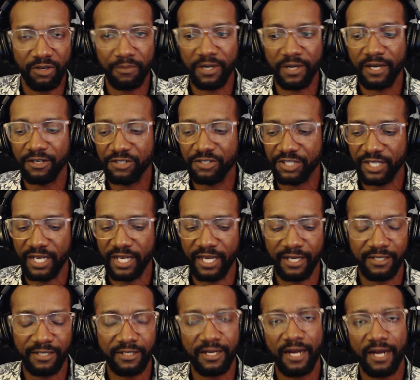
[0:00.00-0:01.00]
I understand
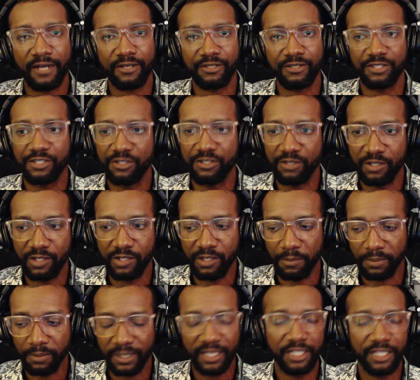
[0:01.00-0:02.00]
it's not
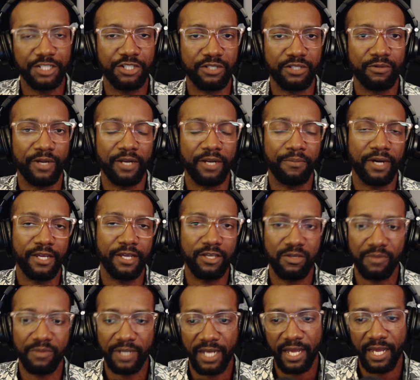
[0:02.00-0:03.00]
completely generated by
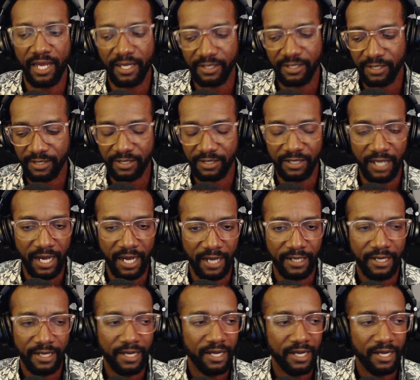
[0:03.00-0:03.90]
human hands. It's not,